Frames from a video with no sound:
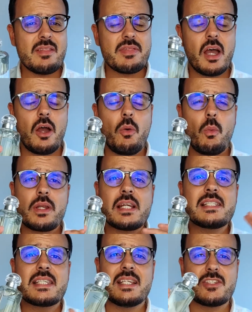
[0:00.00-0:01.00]
Now, when
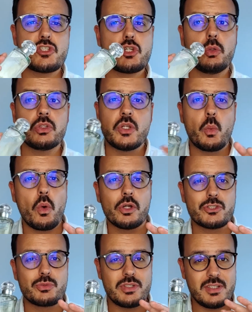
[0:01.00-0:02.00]
I say salty and
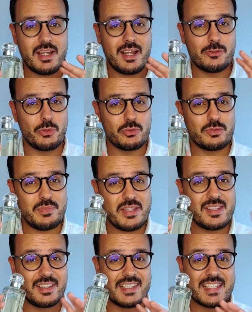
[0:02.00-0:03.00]
watery, I don't
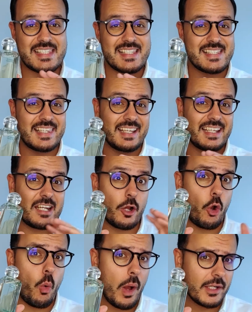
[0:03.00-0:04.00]
mean that this is like an
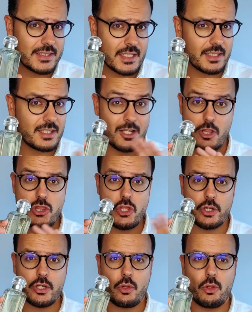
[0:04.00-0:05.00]
aquatic,
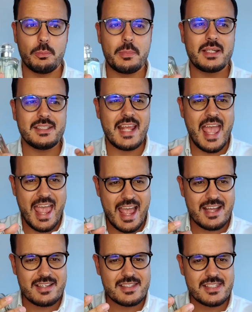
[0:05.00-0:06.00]
not at all, but it
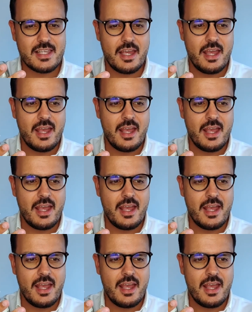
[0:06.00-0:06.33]
has,